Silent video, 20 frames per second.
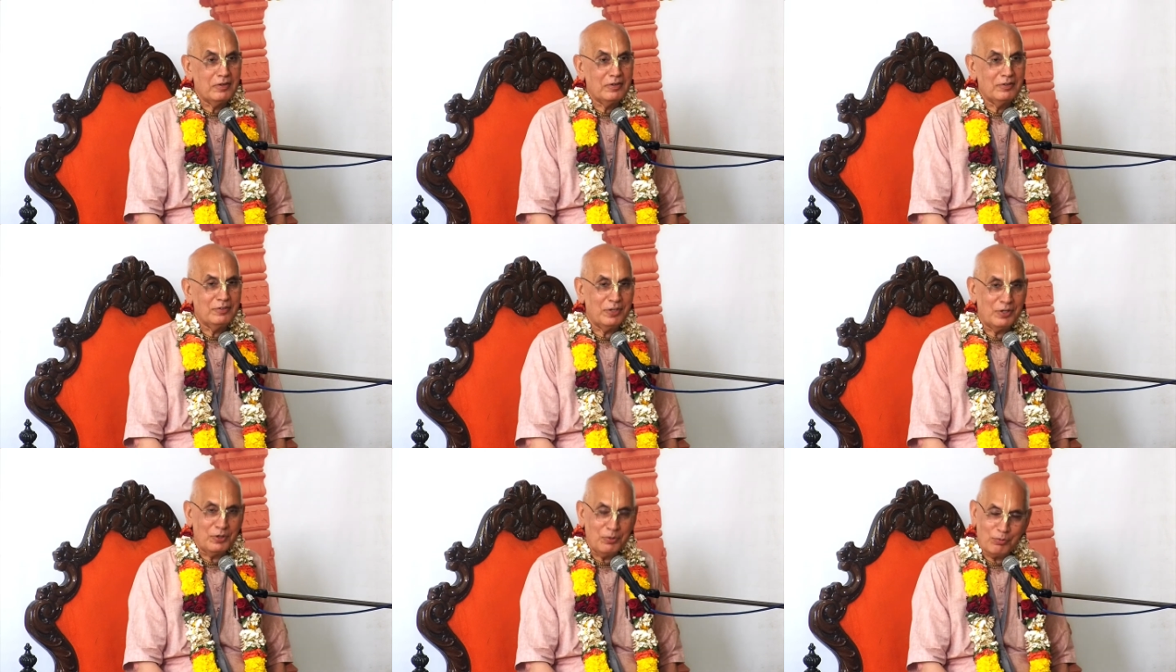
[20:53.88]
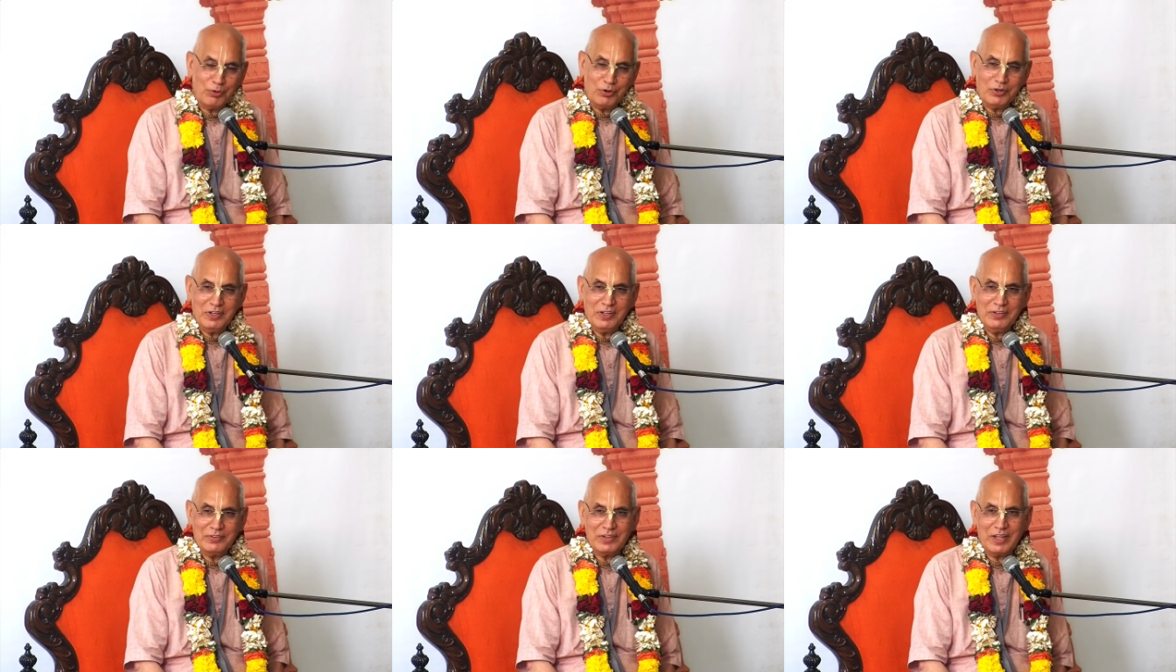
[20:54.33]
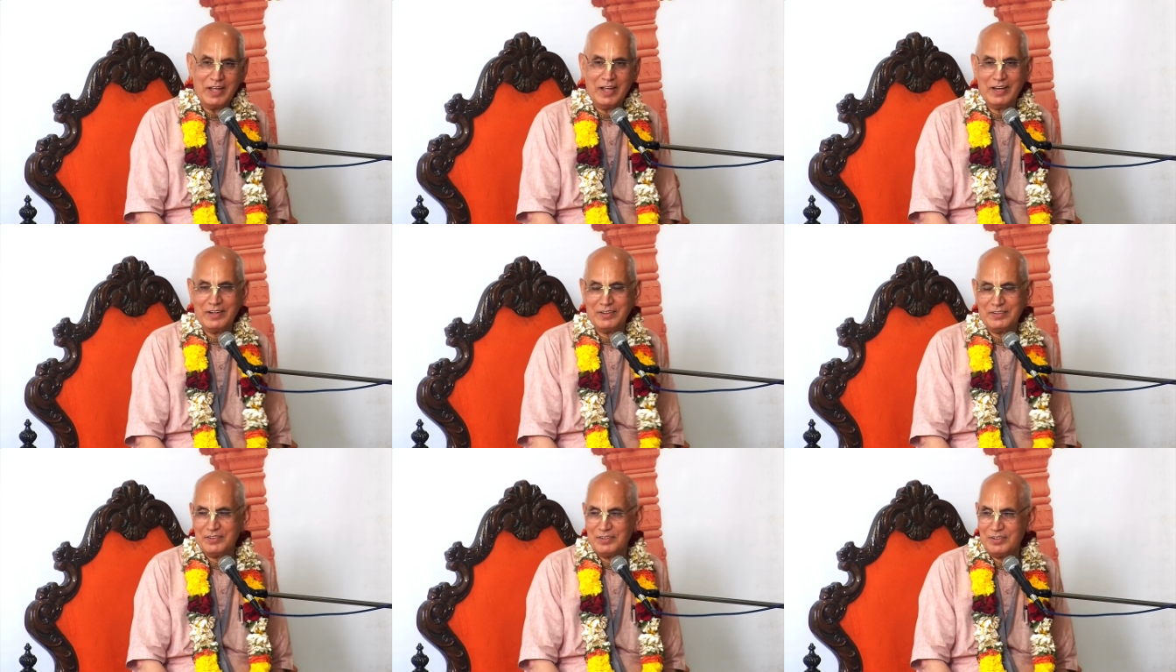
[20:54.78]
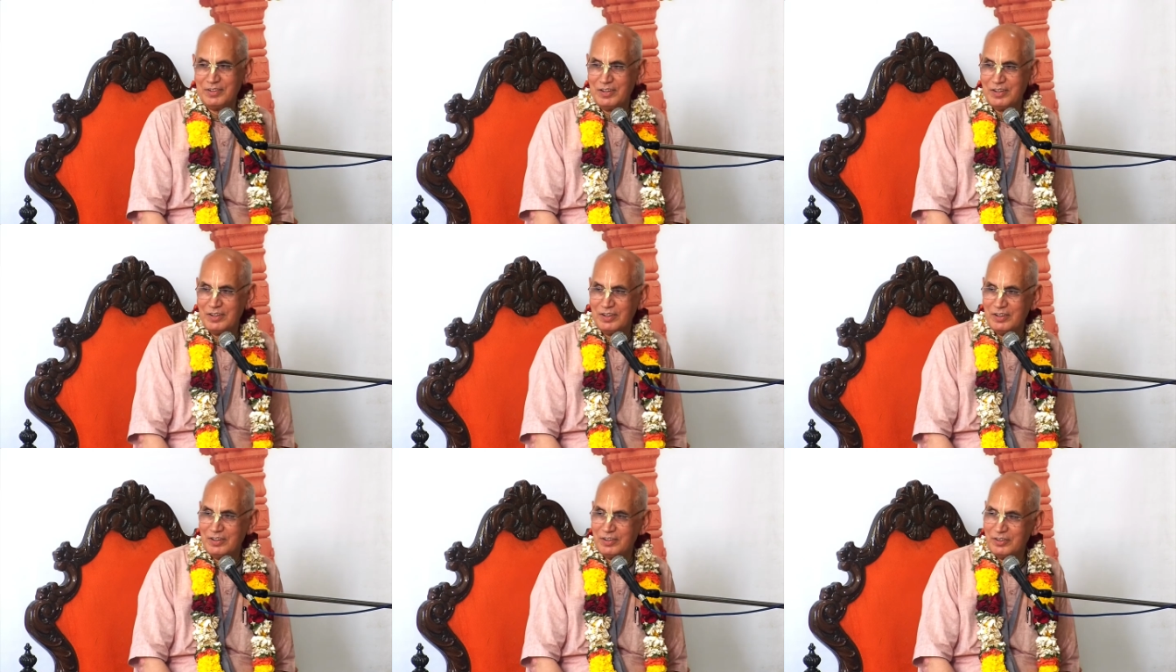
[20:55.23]
The devotees had
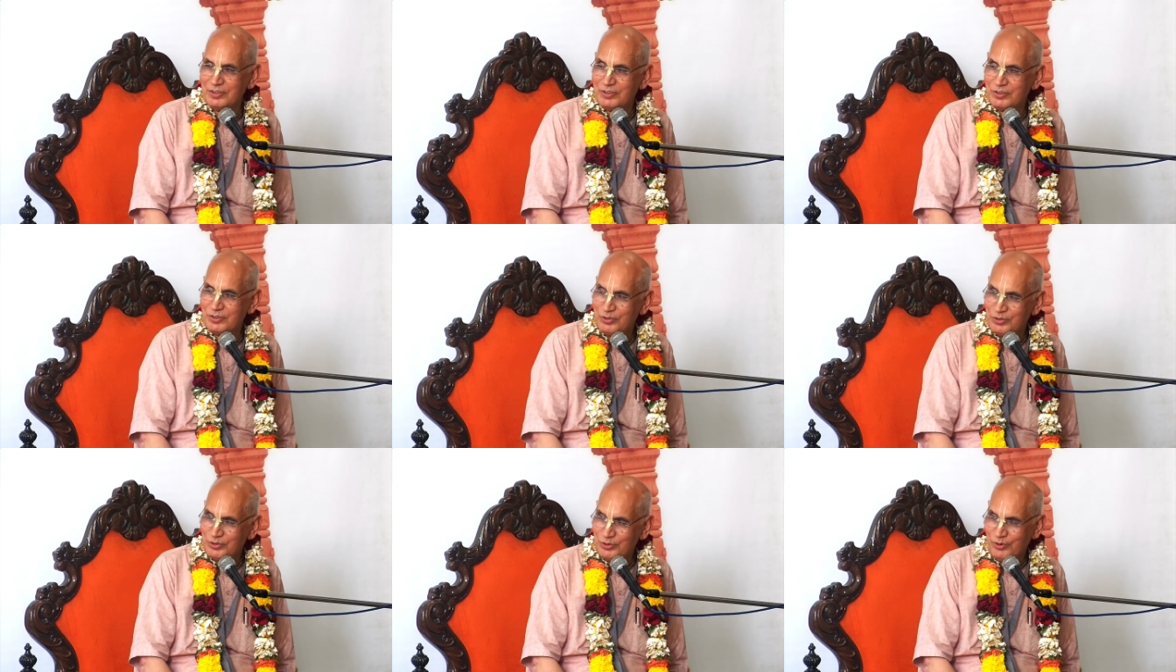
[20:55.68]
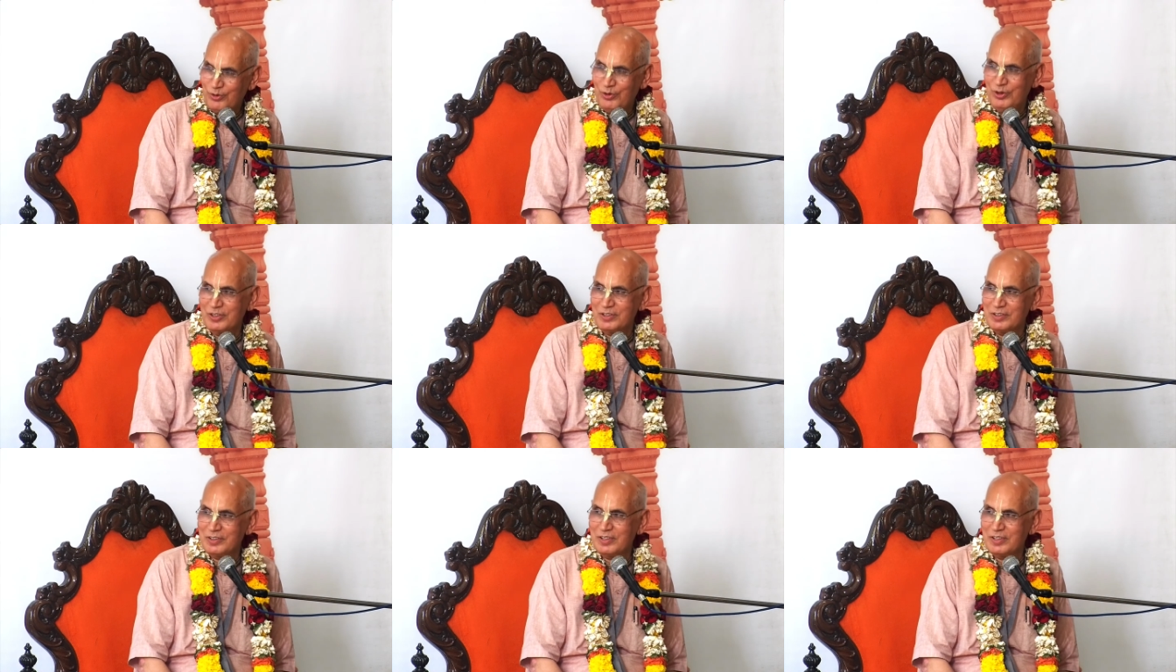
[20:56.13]
told